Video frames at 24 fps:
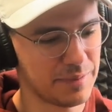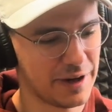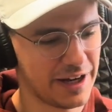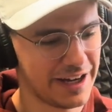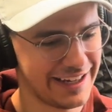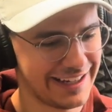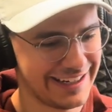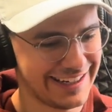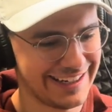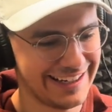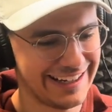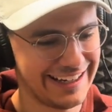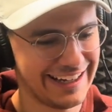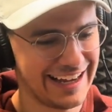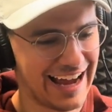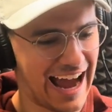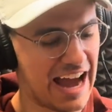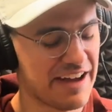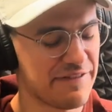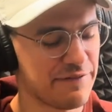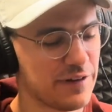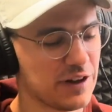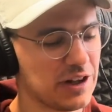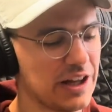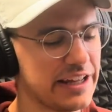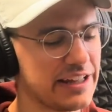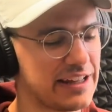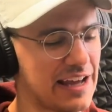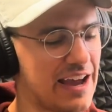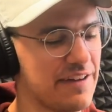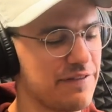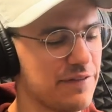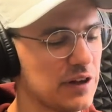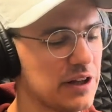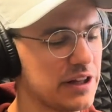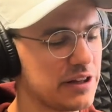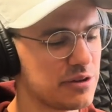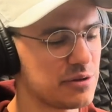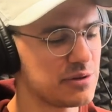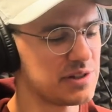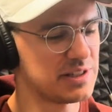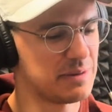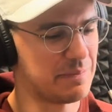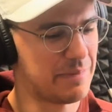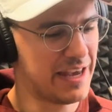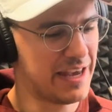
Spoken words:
but I feel like there's some